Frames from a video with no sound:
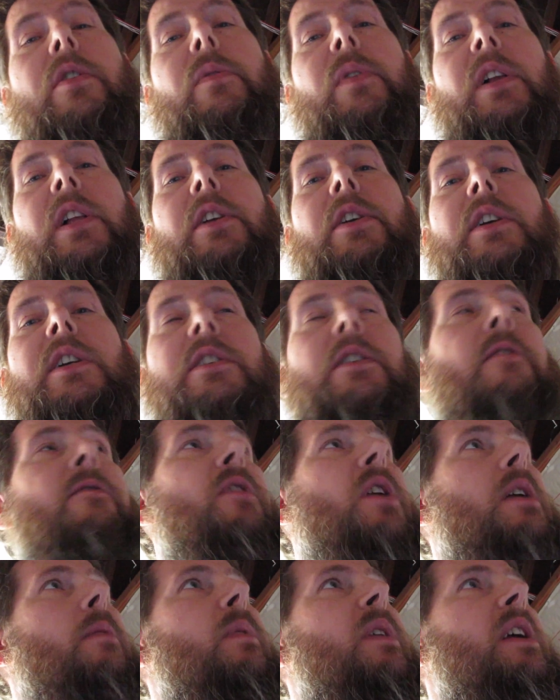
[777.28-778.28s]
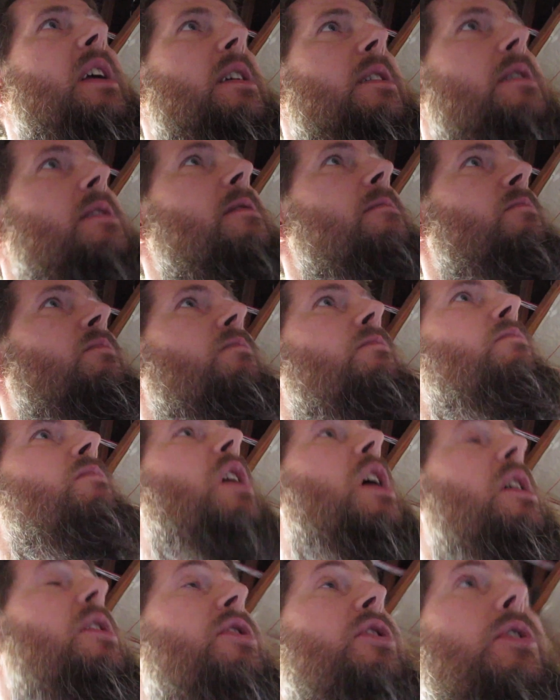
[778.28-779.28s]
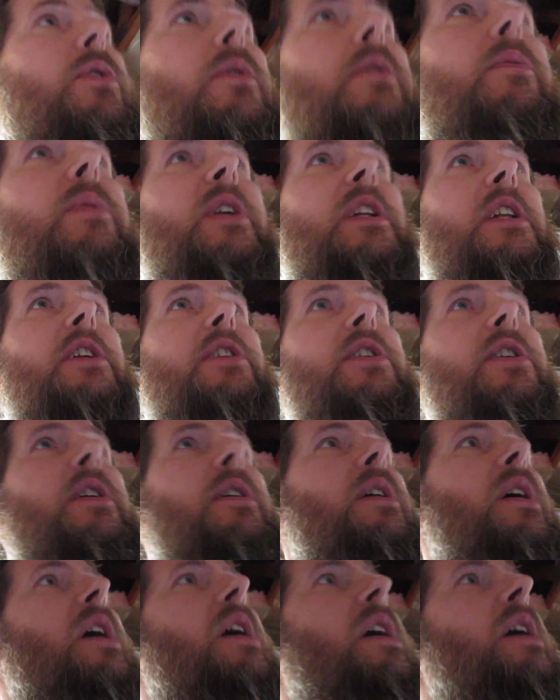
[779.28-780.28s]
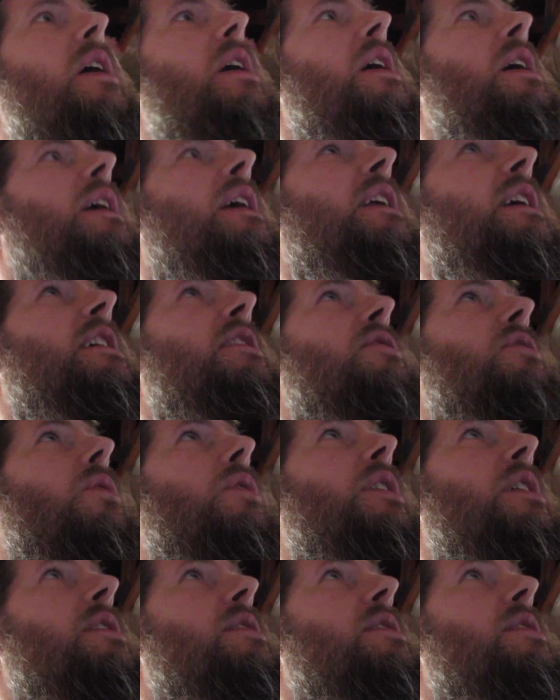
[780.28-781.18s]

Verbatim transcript: than a realtor, he's our friend, but he's also a realtor. And he sold